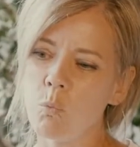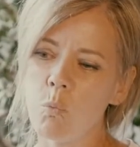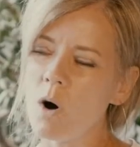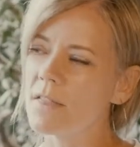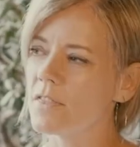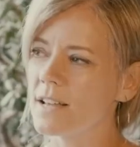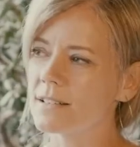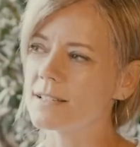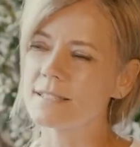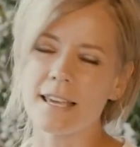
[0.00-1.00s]
what
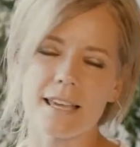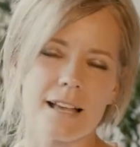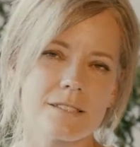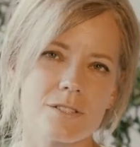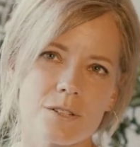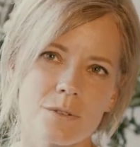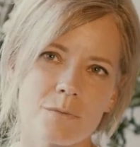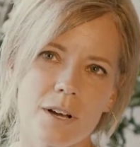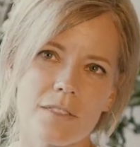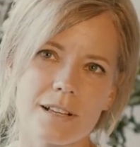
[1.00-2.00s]
things to say yes to and
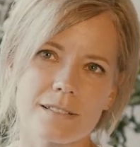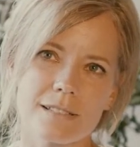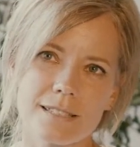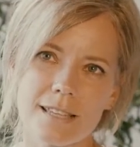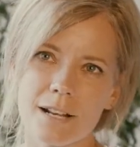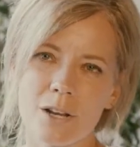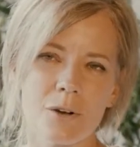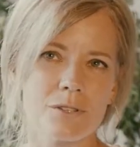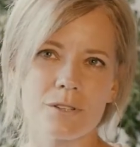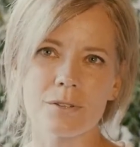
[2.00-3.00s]
what things to say
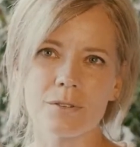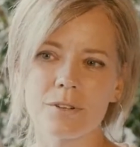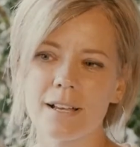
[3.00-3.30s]
no to.